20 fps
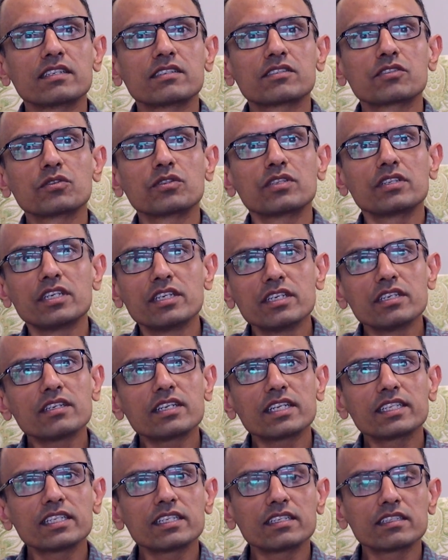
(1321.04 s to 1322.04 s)
so here
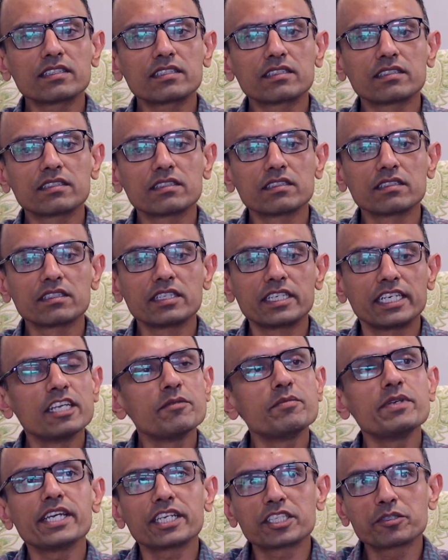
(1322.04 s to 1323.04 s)
I think the
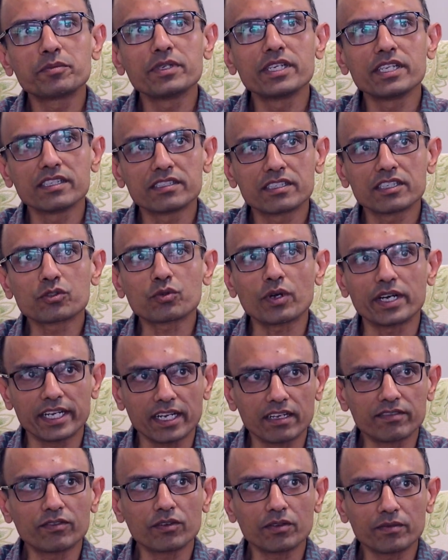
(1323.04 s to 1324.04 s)
TB experience is quite
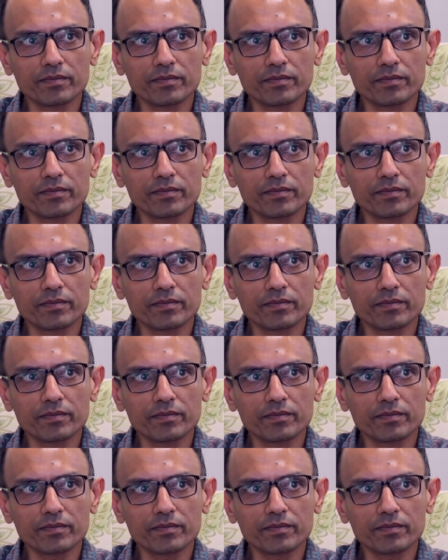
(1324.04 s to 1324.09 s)
helpful.